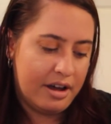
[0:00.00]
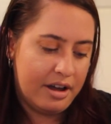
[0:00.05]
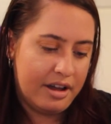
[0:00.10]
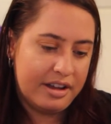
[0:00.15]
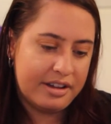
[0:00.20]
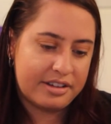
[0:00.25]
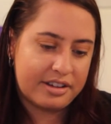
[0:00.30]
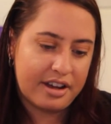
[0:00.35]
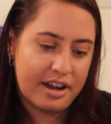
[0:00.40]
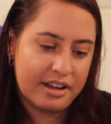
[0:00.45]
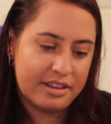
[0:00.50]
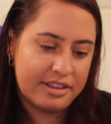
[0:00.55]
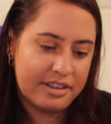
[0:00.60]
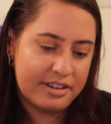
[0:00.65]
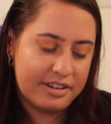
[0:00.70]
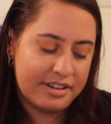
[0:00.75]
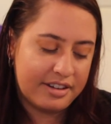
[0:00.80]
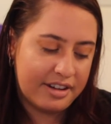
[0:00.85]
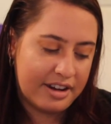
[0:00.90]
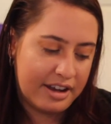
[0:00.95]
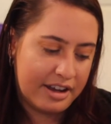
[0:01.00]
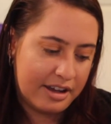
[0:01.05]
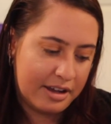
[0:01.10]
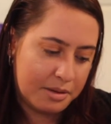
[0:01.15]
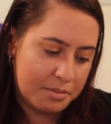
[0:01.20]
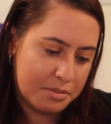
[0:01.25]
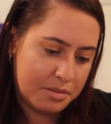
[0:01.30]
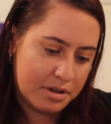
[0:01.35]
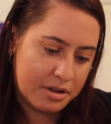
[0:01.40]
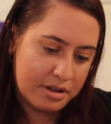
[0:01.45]
It's got the
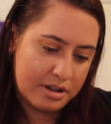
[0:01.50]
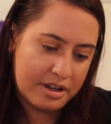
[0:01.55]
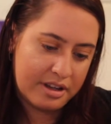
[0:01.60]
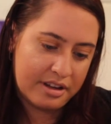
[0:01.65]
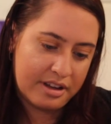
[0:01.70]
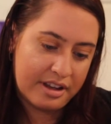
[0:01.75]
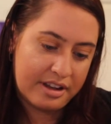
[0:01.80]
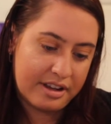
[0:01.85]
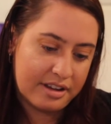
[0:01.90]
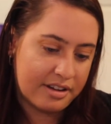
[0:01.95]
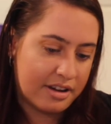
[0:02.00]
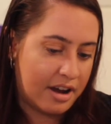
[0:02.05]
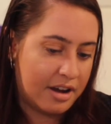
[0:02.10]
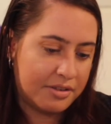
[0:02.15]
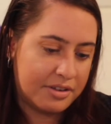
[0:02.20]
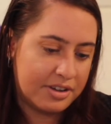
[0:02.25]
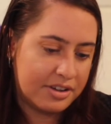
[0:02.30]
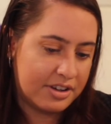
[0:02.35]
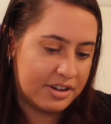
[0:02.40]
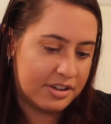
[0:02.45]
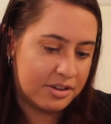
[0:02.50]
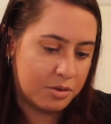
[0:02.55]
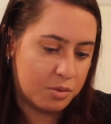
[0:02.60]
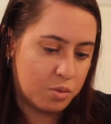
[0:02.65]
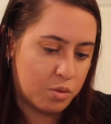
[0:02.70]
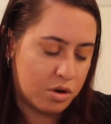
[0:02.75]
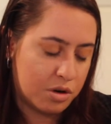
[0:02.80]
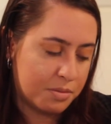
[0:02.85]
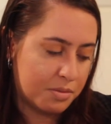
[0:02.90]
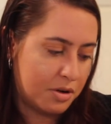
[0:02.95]
same, obviously it's a
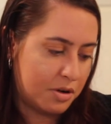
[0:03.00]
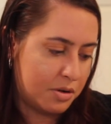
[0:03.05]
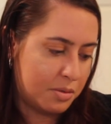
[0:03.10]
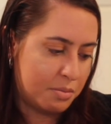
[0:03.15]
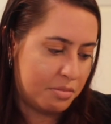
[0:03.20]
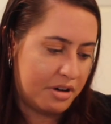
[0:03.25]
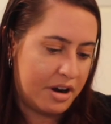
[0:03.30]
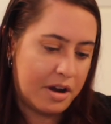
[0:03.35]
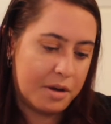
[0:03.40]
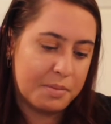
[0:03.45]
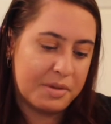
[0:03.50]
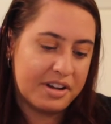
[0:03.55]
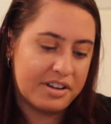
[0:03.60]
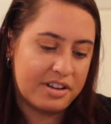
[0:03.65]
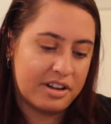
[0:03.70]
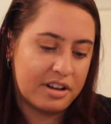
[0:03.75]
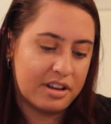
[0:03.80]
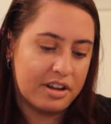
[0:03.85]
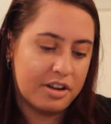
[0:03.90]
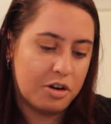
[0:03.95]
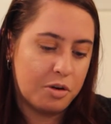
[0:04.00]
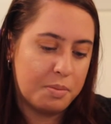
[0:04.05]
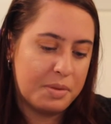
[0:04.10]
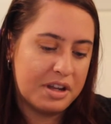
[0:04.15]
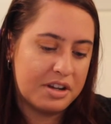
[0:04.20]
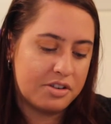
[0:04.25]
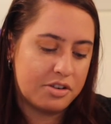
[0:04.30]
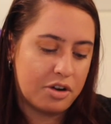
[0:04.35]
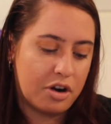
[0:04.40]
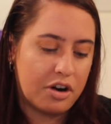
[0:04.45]
warm tone brown, but it's a little
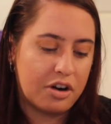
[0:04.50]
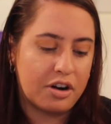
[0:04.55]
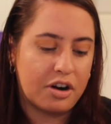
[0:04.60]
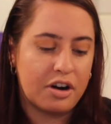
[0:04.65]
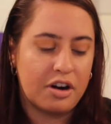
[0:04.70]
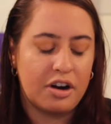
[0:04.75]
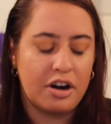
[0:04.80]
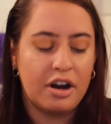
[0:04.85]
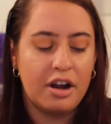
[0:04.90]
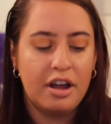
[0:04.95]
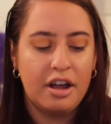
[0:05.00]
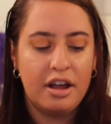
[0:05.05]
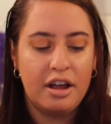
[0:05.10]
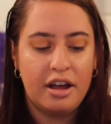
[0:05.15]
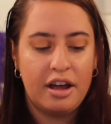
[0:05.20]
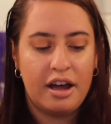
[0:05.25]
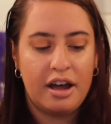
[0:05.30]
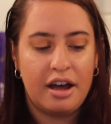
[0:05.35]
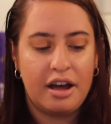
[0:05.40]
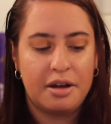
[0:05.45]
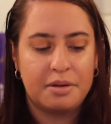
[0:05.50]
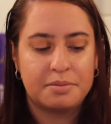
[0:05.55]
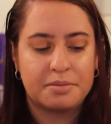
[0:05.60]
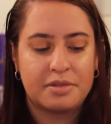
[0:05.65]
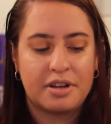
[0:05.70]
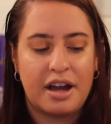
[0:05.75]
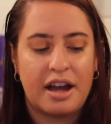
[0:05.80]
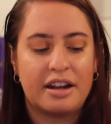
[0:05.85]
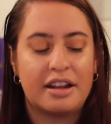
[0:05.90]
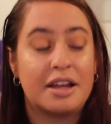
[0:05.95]
bit darker, kind
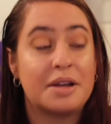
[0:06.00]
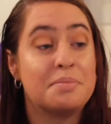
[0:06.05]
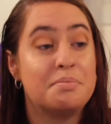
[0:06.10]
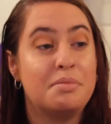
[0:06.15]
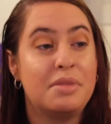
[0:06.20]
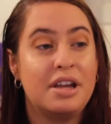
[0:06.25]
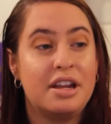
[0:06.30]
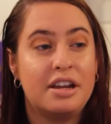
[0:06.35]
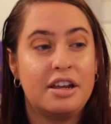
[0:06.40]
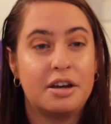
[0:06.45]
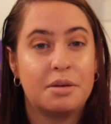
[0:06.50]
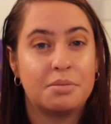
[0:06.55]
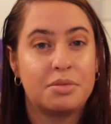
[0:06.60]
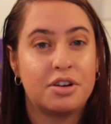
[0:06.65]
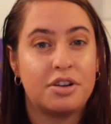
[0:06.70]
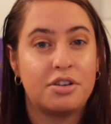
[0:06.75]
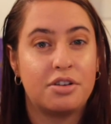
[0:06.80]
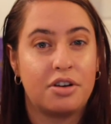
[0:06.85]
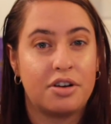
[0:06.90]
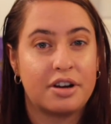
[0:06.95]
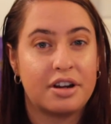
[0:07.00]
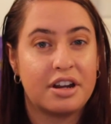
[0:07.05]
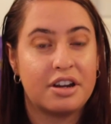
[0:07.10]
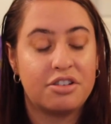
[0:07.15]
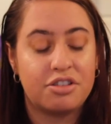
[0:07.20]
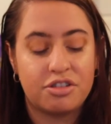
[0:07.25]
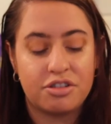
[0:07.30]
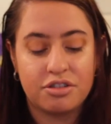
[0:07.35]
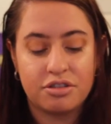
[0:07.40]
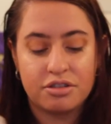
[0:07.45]
of like medium to
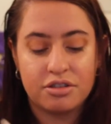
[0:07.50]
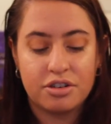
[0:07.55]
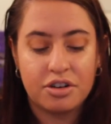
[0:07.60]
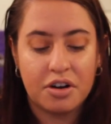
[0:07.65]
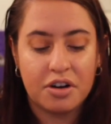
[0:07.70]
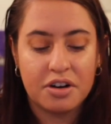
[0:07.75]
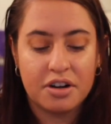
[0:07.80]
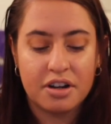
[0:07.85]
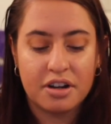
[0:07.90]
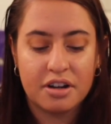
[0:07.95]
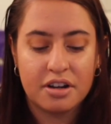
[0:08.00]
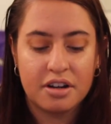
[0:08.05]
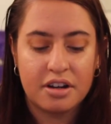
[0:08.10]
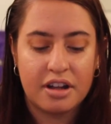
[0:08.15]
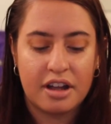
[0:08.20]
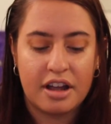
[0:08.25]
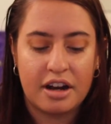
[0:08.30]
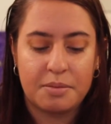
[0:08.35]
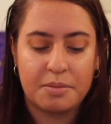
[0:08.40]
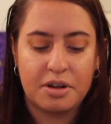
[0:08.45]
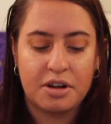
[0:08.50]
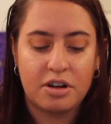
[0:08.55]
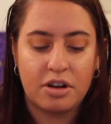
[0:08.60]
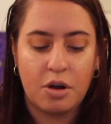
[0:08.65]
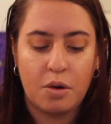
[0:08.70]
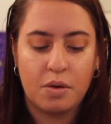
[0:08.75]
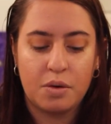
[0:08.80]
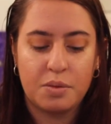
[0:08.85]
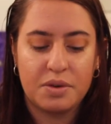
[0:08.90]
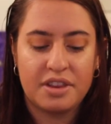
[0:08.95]
darkish dark. And I'm going to
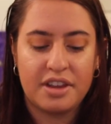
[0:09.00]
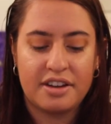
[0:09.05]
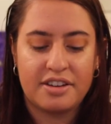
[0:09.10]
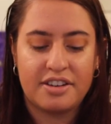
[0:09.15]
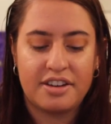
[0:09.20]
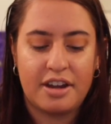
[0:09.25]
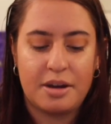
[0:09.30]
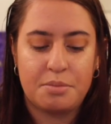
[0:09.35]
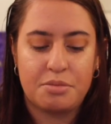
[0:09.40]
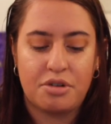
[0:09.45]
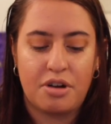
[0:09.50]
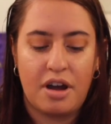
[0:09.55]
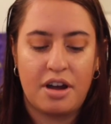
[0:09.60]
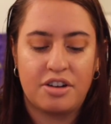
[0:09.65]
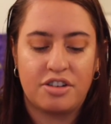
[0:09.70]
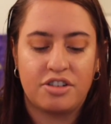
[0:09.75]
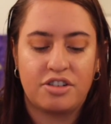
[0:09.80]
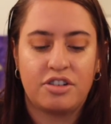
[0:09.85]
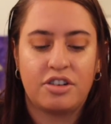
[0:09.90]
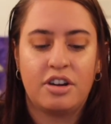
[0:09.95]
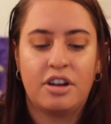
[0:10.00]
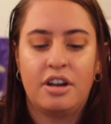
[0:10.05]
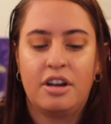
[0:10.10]
go in with that same brush.